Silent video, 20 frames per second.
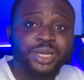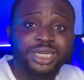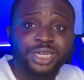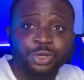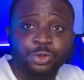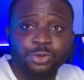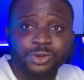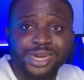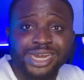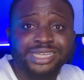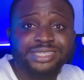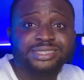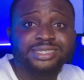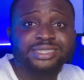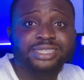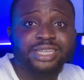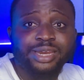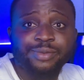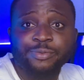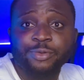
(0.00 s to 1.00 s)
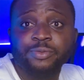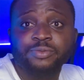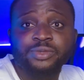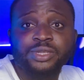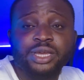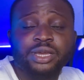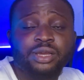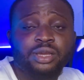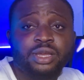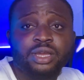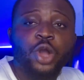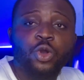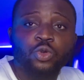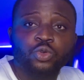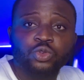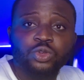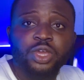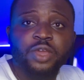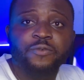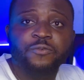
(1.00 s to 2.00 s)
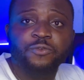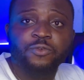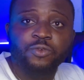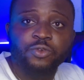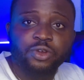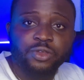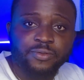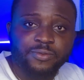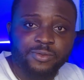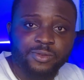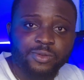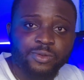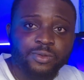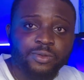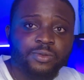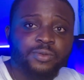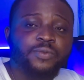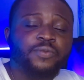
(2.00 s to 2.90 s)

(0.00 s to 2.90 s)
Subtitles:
the Agazie teleprompter. I'll do a full review